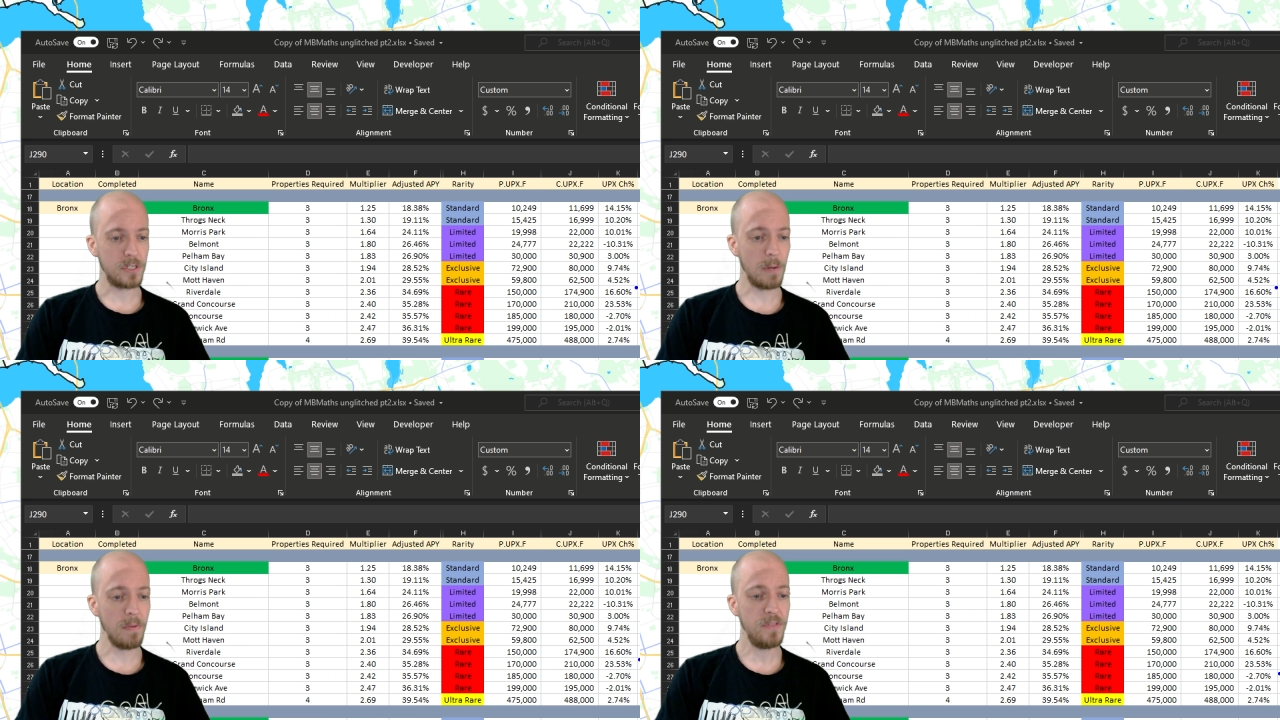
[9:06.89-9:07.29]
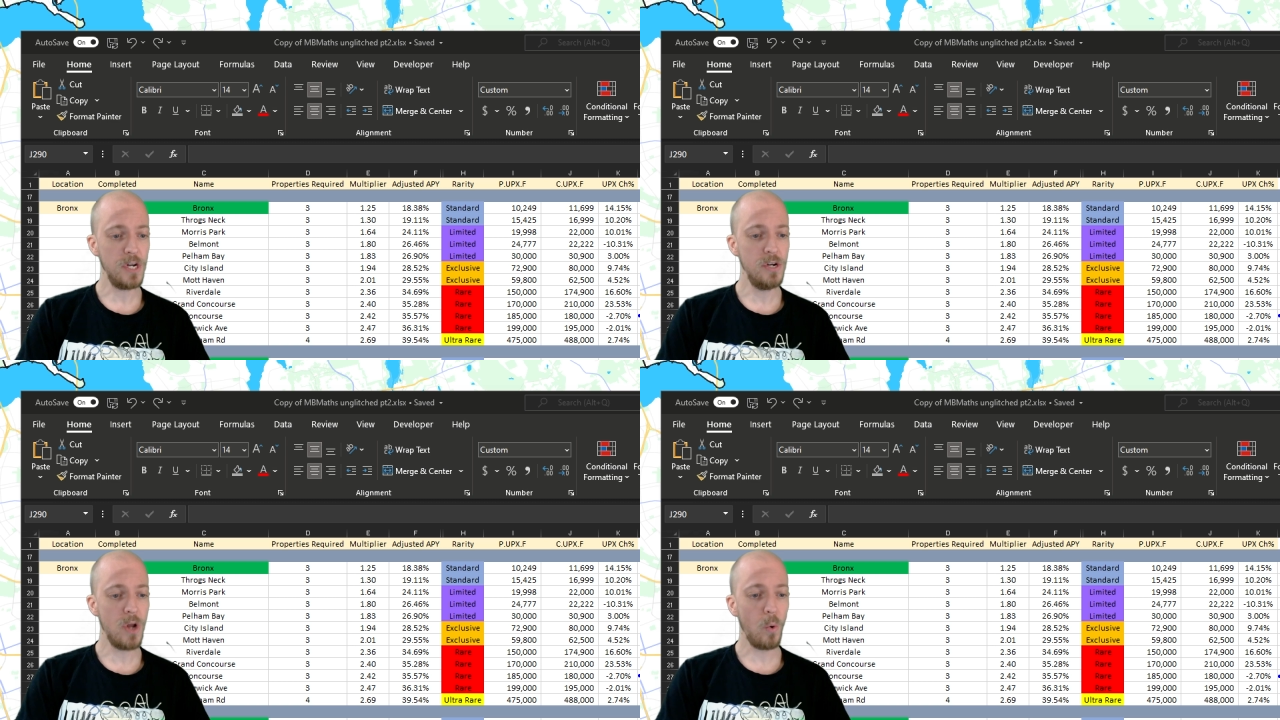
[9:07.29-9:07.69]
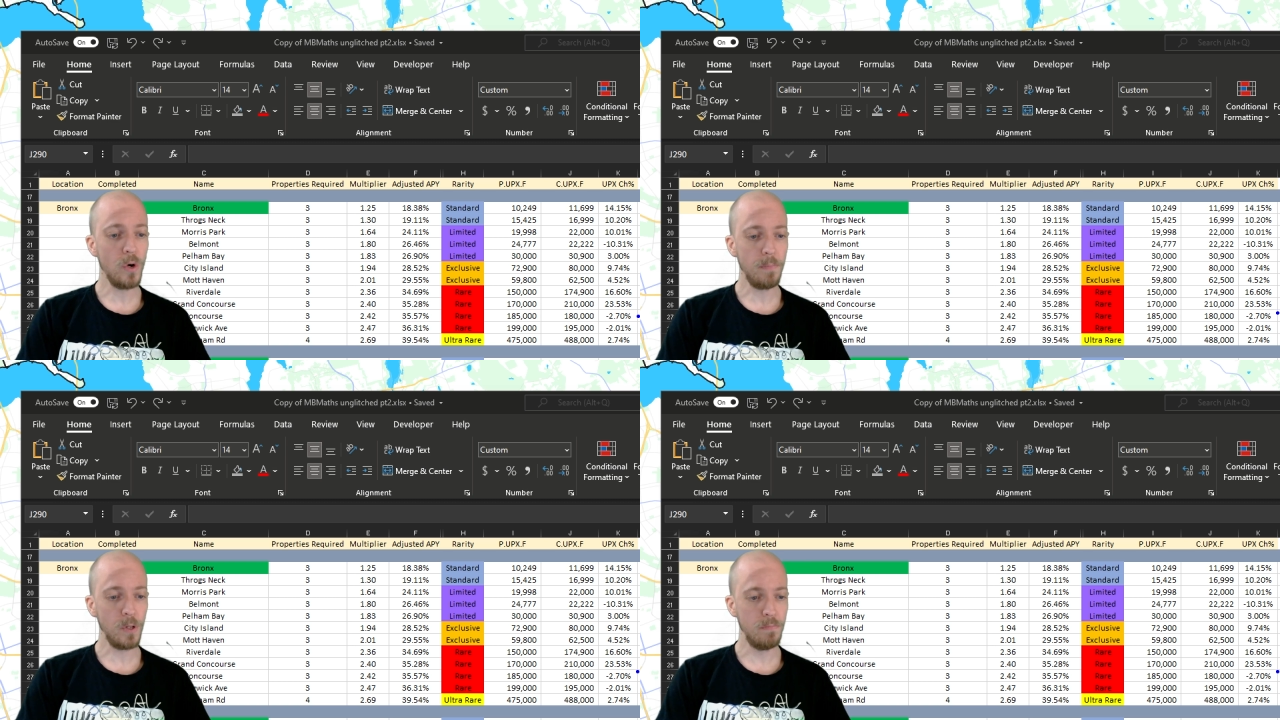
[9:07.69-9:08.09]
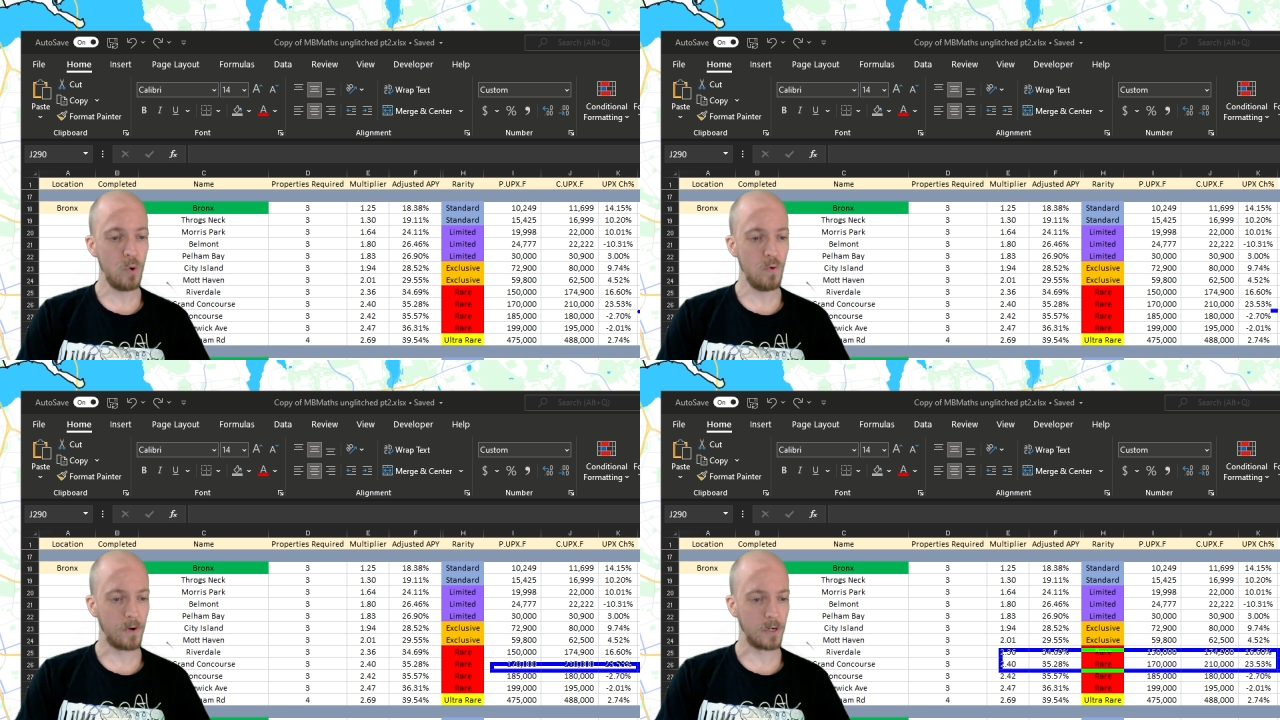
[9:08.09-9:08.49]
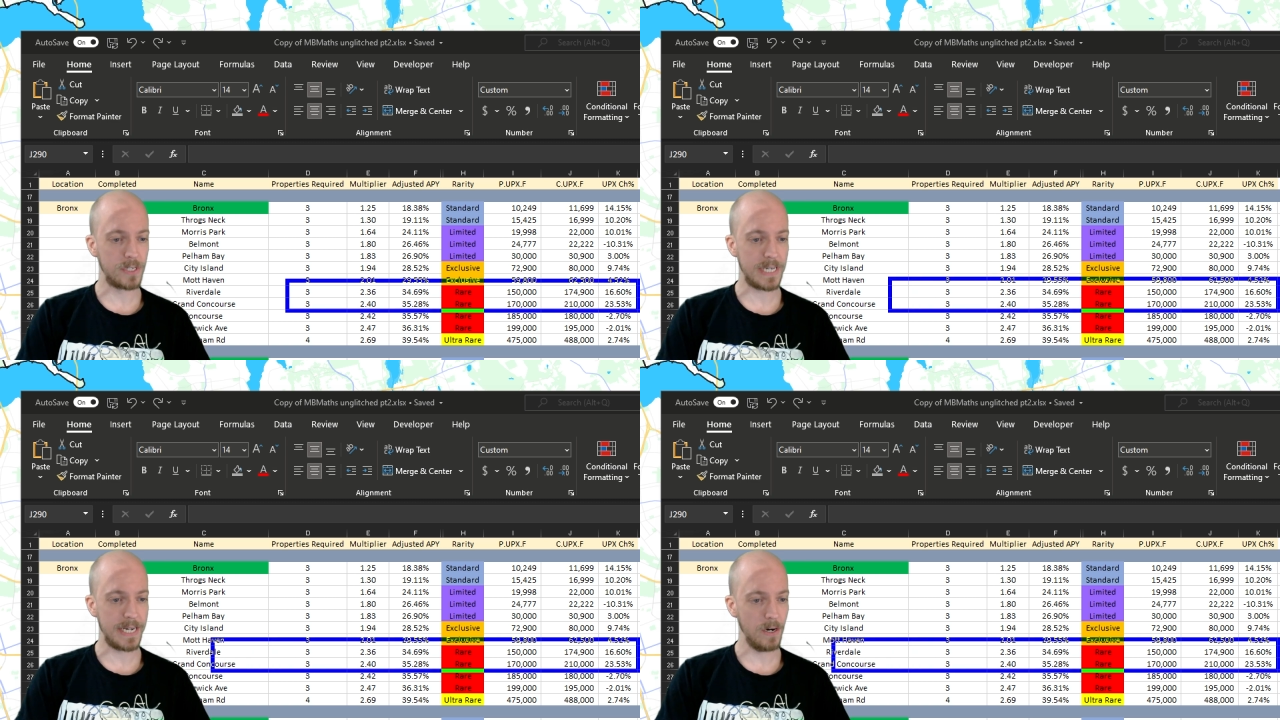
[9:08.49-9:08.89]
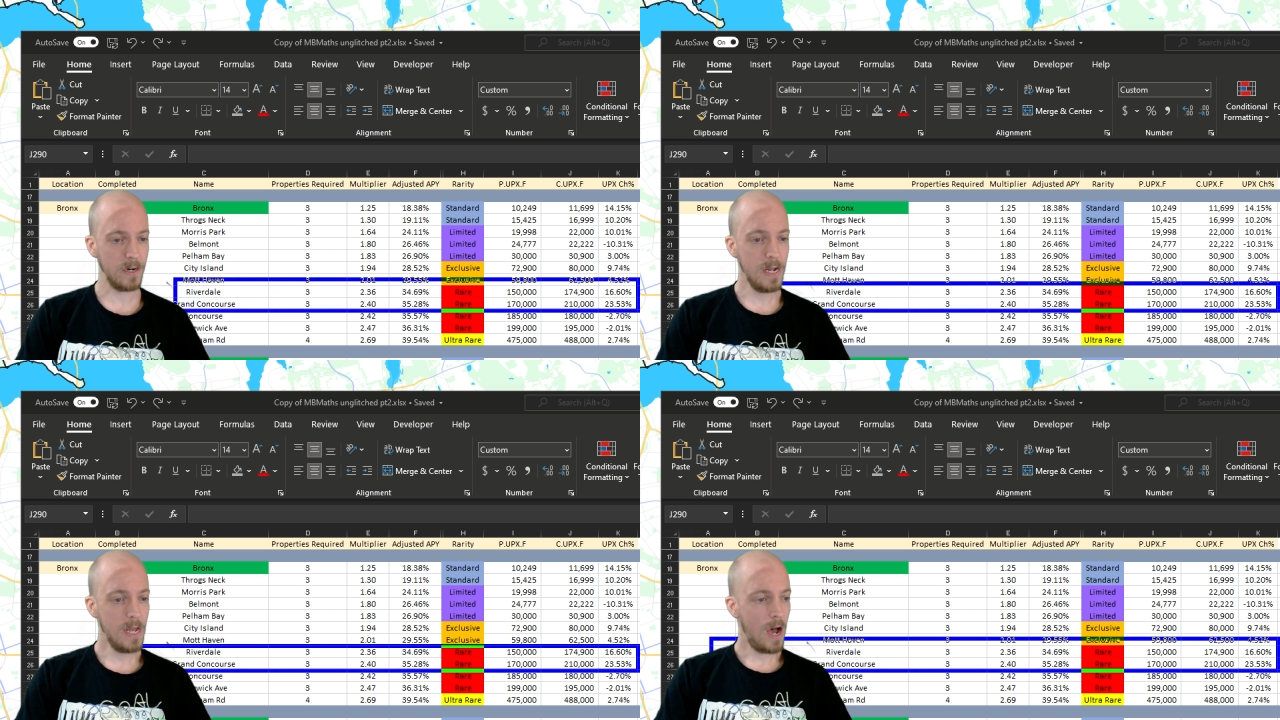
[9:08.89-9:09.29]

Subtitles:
Some of the notable movers here